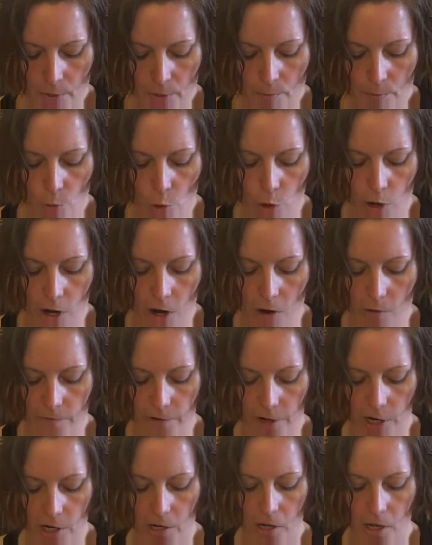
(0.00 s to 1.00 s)

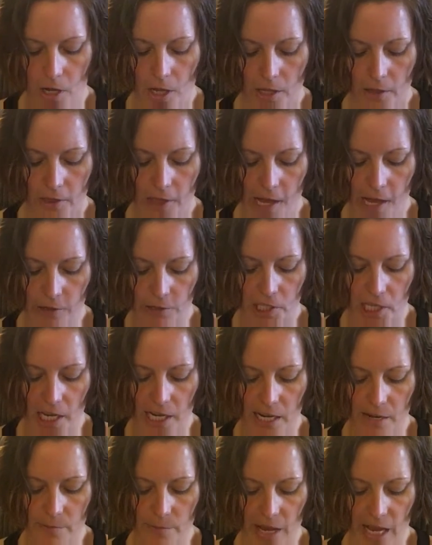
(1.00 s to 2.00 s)
Moreover, thou
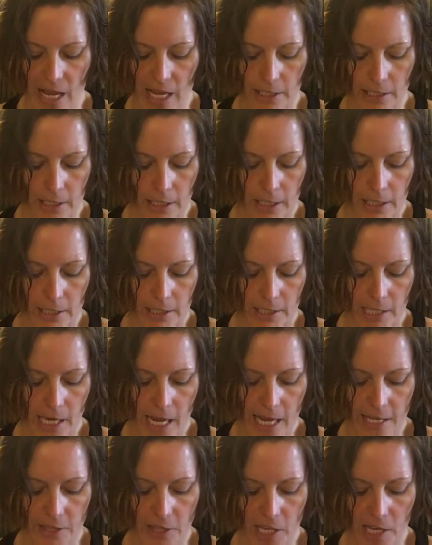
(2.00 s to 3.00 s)
son of man,
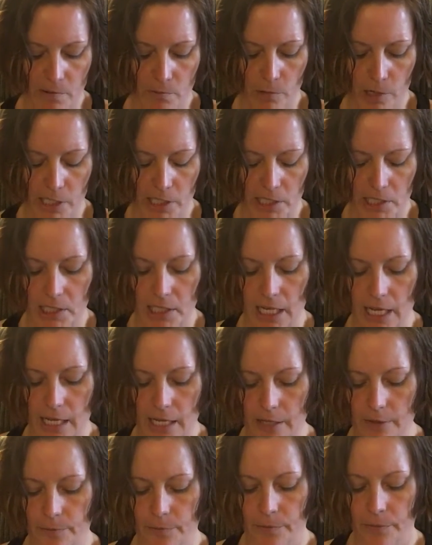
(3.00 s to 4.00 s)
take thee one
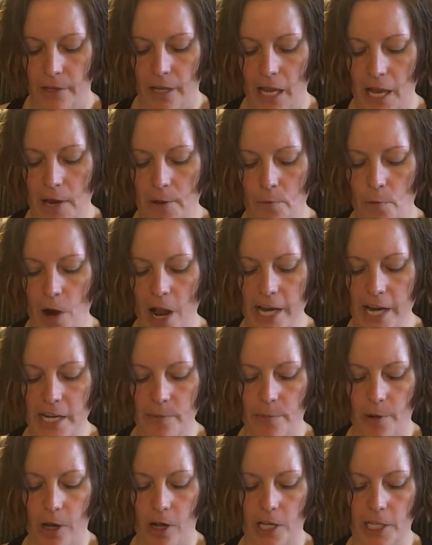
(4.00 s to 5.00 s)
stick, and write
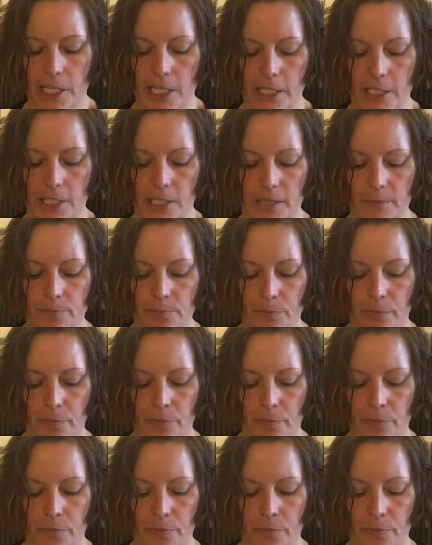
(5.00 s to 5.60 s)
upon it.